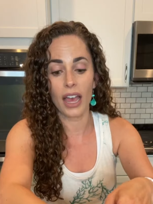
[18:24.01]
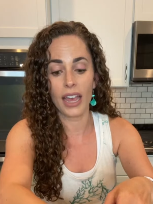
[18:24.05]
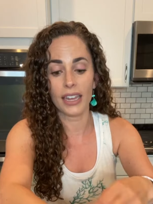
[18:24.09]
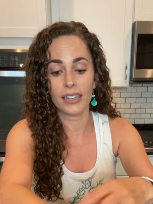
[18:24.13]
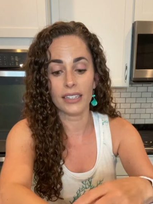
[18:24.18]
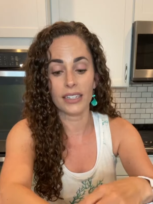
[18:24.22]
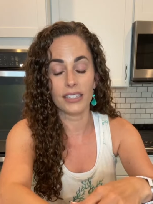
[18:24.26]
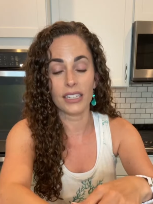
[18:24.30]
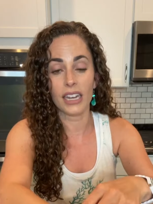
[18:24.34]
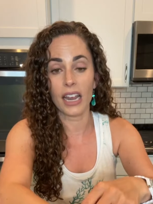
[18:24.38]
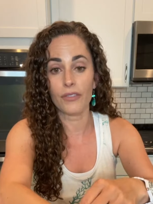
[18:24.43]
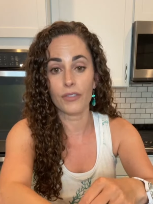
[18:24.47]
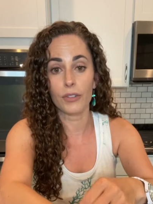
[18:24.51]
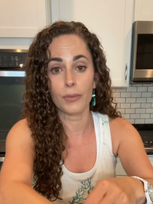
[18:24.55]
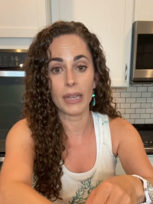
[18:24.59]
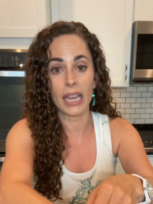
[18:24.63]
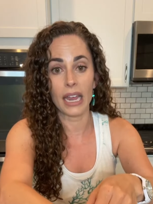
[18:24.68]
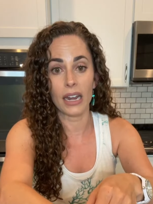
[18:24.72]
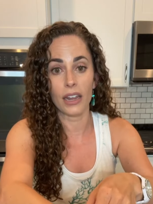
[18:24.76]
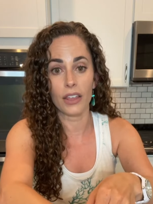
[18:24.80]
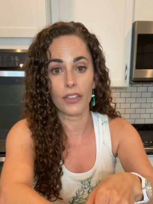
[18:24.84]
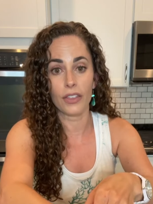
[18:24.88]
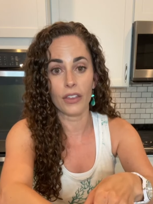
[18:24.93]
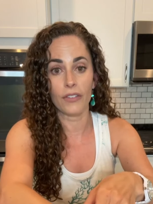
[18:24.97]
It doesn't have to be
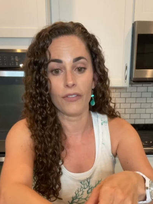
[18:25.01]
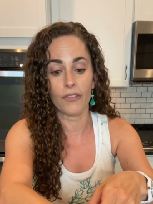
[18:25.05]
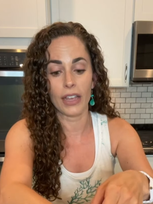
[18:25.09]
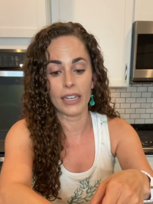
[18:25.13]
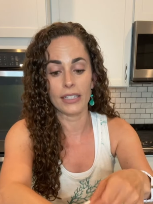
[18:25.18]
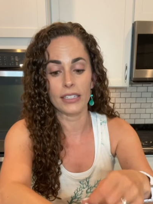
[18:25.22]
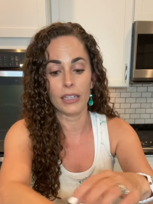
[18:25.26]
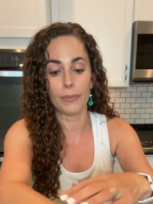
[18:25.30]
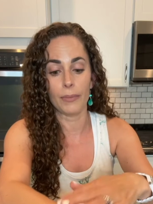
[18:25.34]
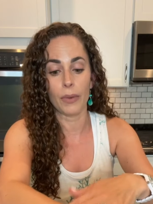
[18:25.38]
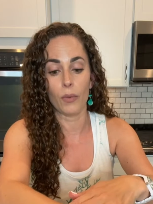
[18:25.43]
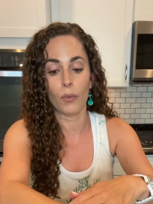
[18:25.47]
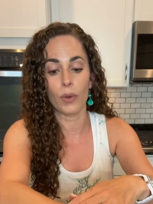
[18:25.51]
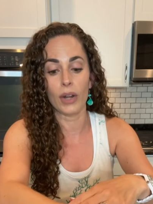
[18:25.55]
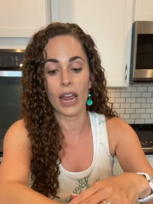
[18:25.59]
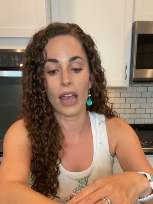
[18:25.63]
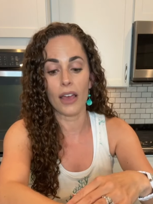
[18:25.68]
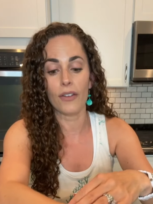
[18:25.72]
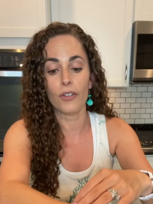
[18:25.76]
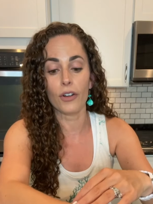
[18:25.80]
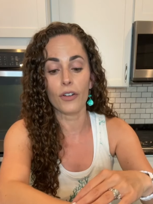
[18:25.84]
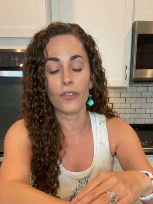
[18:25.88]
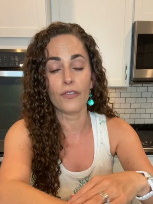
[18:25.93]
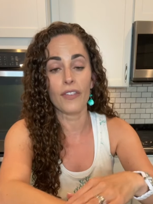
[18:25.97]
anything fancy, but
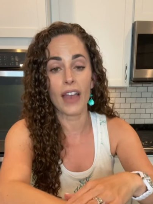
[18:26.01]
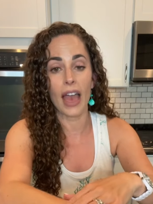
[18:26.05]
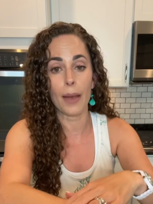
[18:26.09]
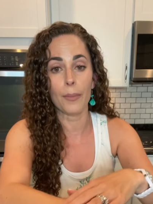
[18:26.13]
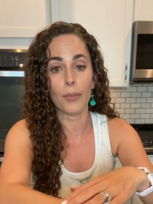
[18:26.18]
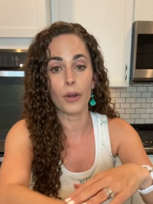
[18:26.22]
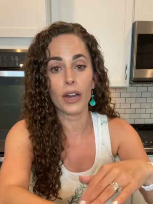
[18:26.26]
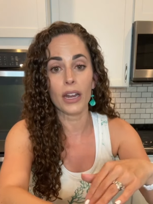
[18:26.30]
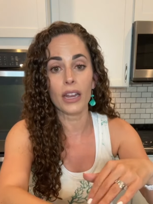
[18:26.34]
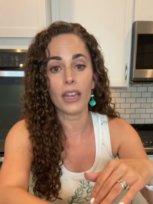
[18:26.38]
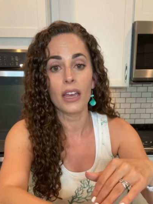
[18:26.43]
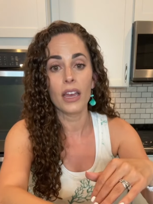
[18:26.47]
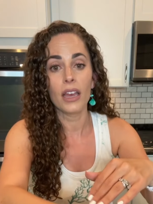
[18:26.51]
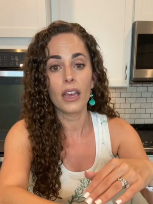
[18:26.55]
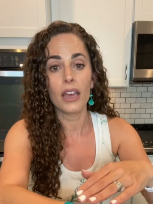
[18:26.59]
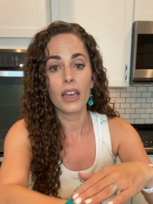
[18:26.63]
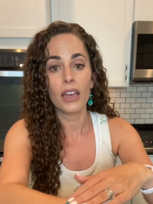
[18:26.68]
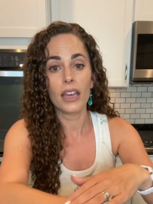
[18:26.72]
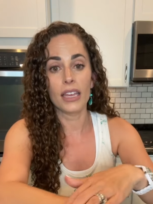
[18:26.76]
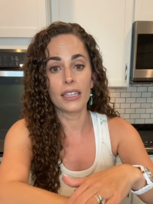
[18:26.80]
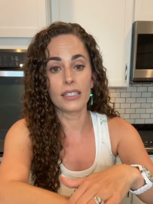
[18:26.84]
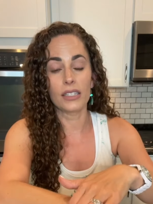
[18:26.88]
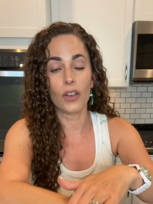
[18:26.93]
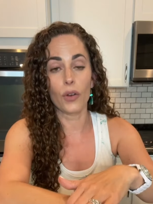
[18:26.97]
whatever fabric
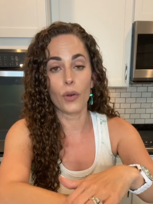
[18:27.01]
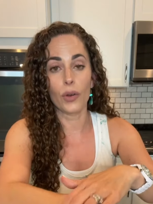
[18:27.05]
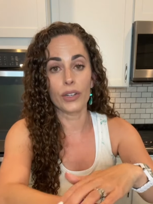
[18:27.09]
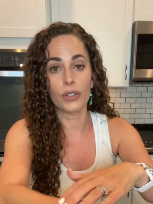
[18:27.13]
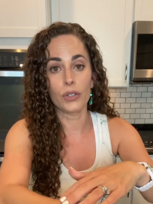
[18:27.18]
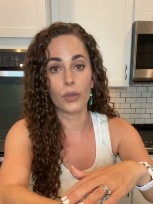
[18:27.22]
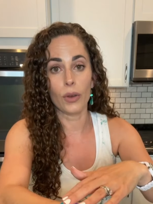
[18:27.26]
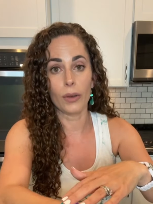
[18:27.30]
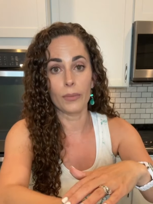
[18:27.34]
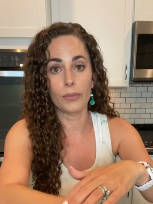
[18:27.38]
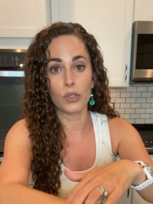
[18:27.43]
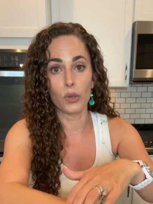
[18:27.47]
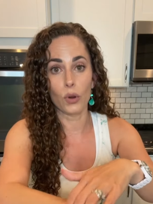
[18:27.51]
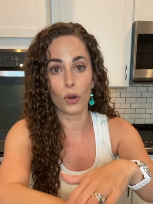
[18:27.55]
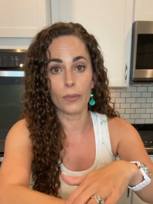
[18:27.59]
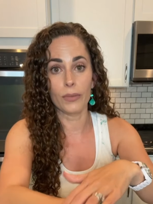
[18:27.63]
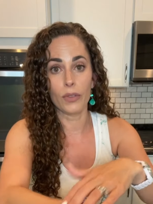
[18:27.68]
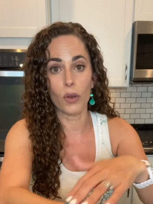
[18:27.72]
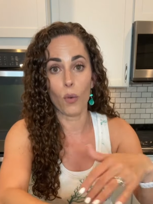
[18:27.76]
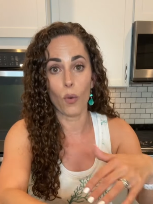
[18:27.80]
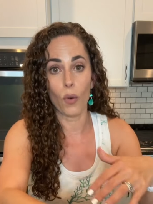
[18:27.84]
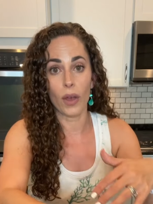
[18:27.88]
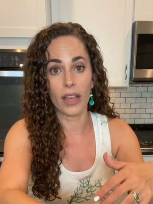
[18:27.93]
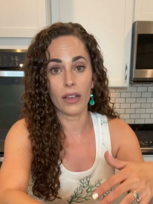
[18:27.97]
is going to absorb the
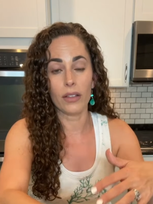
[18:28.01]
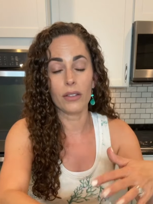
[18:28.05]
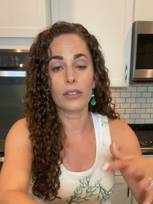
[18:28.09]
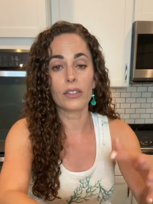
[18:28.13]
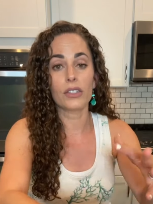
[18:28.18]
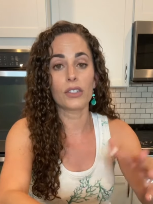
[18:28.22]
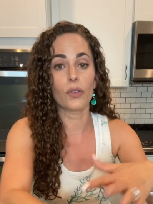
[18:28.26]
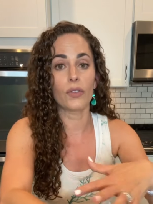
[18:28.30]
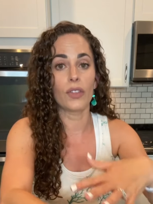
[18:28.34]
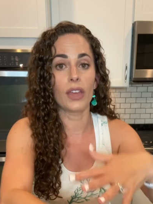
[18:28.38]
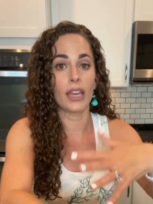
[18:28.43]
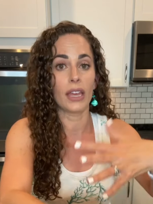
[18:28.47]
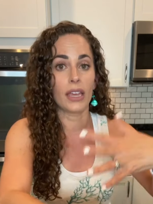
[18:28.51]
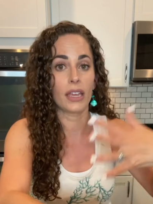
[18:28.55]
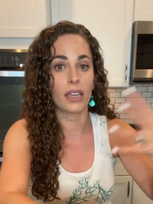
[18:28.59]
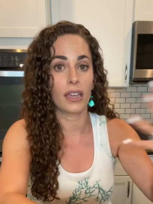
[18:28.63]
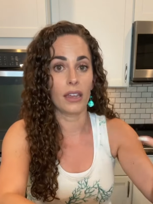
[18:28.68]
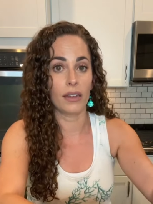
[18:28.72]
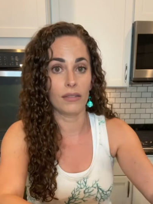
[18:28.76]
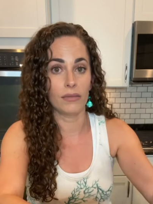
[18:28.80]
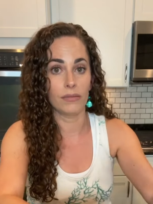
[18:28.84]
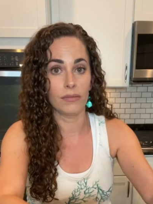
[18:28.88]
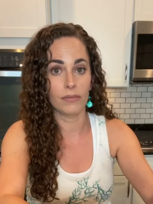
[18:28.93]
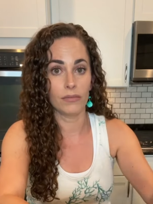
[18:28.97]
oil so that it
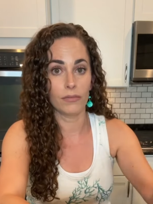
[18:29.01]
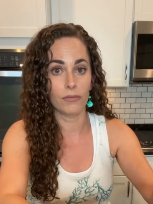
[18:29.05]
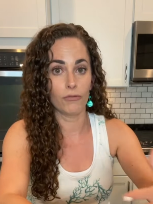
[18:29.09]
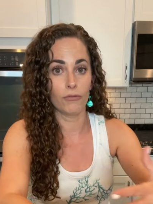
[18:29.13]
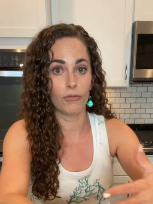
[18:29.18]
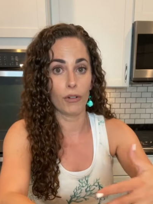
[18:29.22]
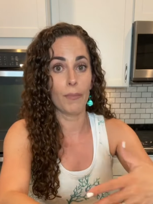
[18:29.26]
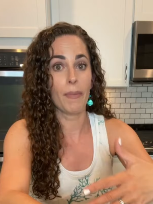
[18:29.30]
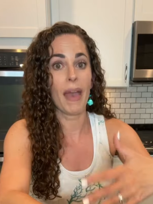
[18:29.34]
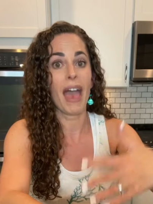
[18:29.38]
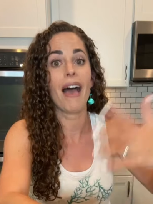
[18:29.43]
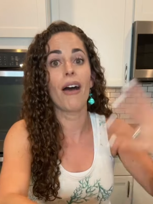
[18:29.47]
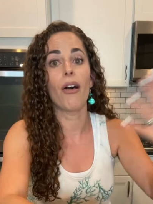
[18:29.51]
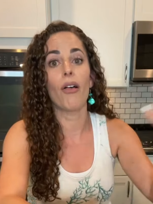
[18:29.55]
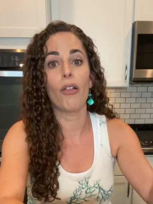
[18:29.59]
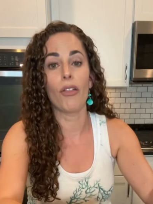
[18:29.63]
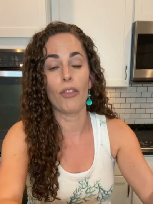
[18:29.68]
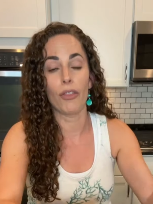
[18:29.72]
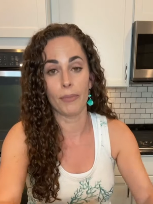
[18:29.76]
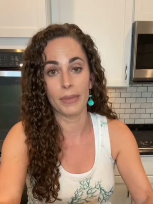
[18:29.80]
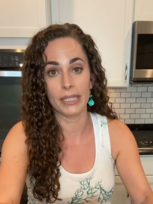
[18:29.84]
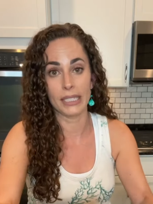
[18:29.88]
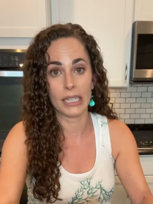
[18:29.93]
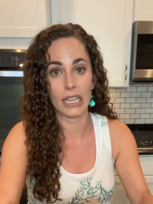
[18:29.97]
can repel the
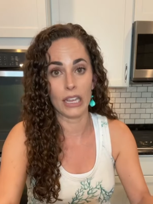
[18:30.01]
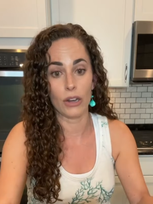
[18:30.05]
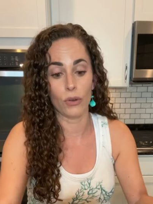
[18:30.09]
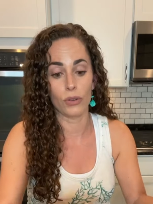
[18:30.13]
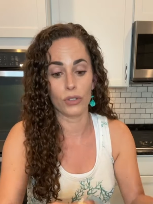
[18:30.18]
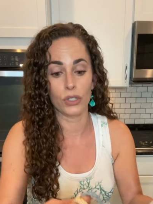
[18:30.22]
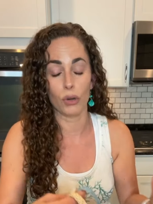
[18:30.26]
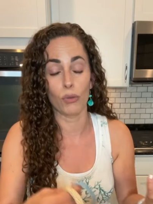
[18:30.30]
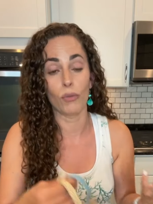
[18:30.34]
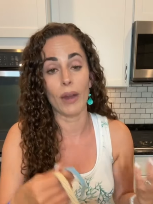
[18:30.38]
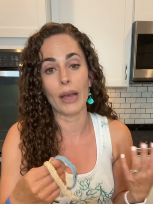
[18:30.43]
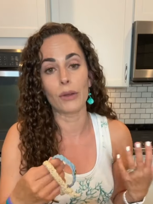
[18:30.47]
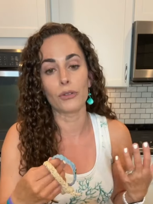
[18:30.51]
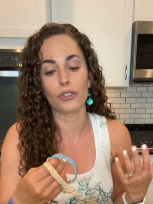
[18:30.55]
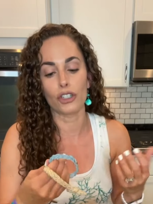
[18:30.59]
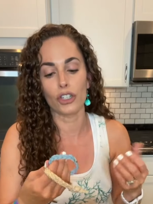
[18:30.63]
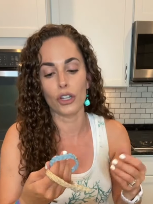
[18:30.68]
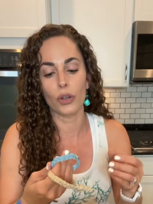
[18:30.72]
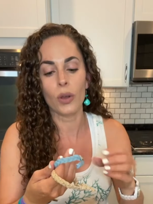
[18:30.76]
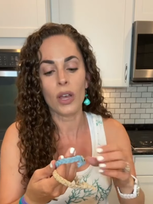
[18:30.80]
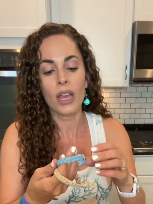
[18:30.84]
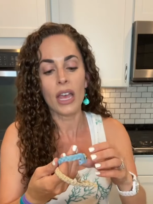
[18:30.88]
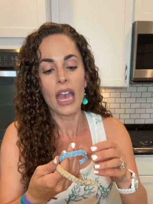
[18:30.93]
mosquitoes around you.